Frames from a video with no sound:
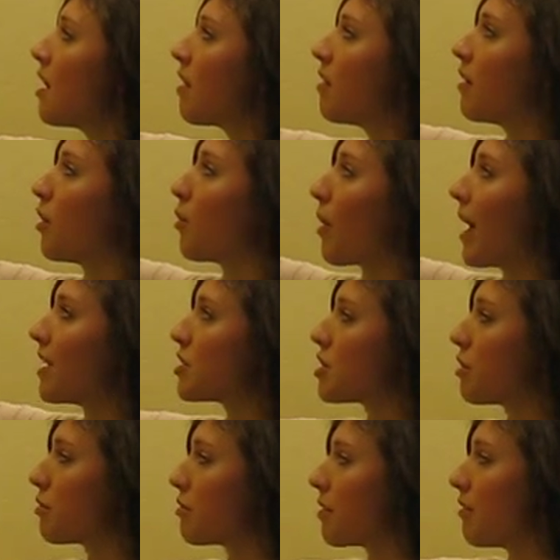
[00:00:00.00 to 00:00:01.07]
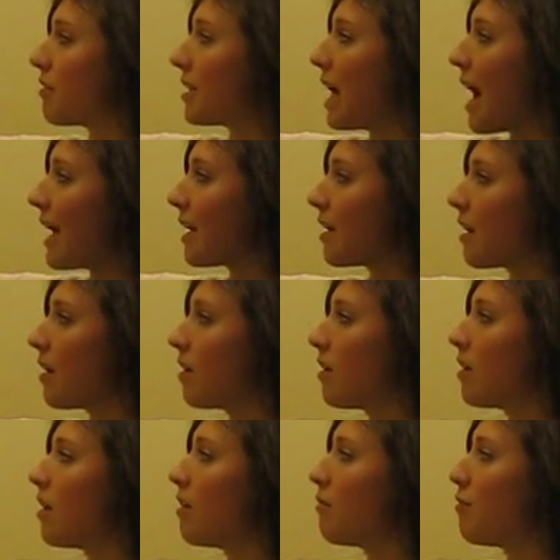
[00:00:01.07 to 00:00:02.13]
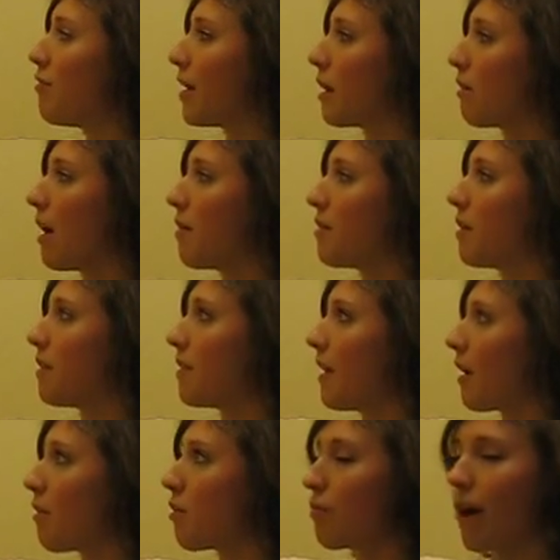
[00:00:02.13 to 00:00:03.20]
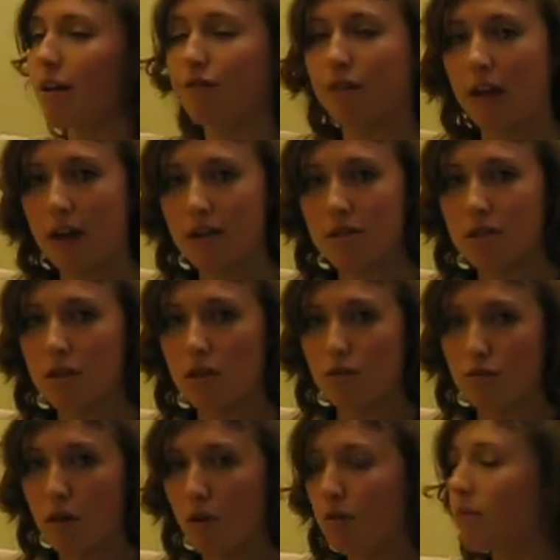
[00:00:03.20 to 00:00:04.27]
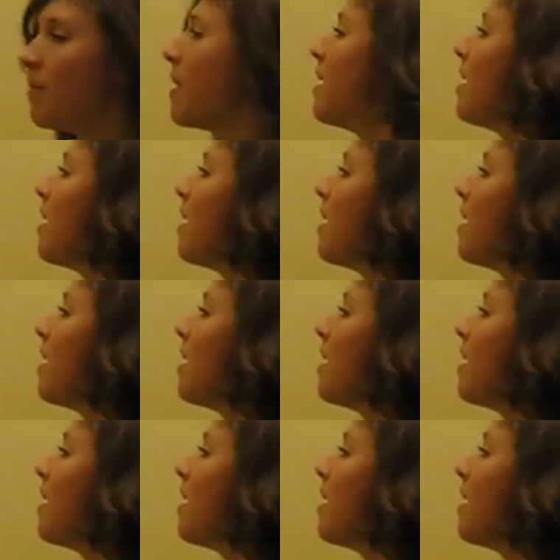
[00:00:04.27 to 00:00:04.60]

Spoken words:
the grandchildren of Lionel figure out that they're the rightful heirs to the throne.